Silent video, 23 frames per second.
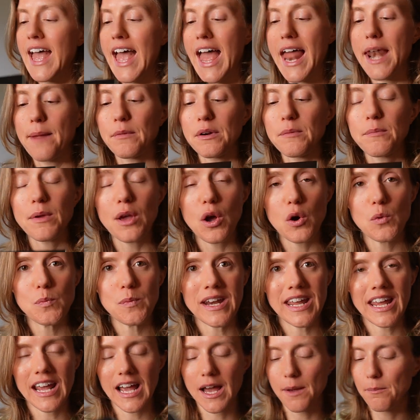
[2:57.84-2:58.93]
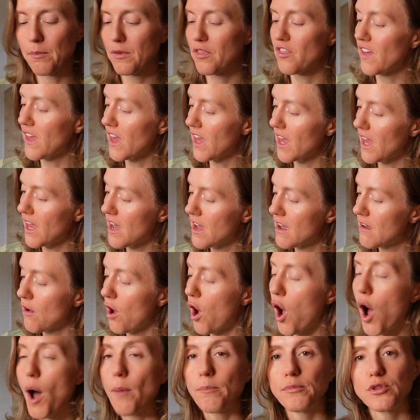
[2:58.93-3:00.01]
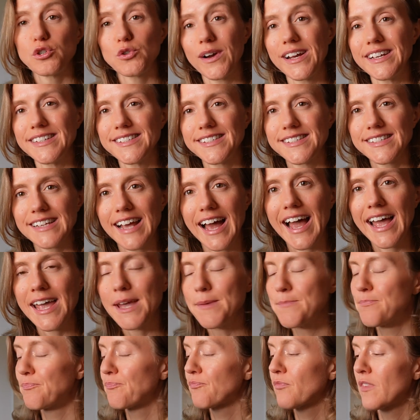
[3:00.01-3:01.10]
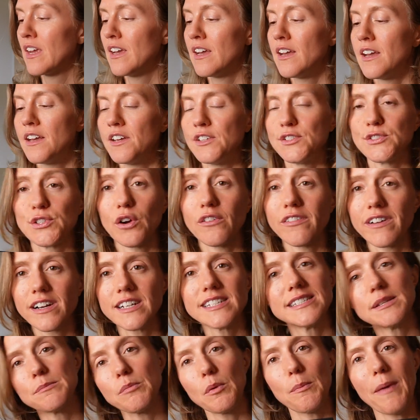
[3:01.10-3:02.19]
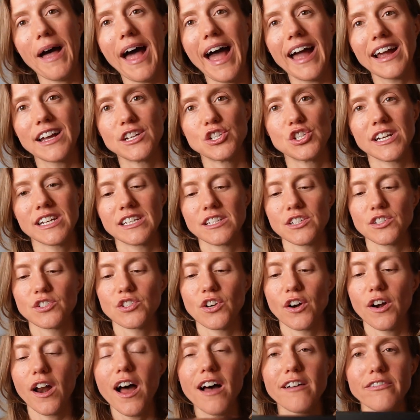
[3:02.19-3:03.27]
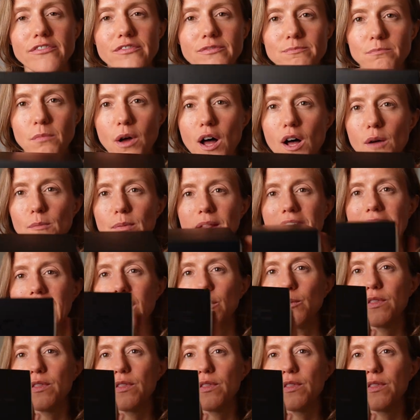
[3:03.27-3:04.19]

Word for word: And I'm going to be opening up the Optray Sky. So a very simple packaging to start off, all black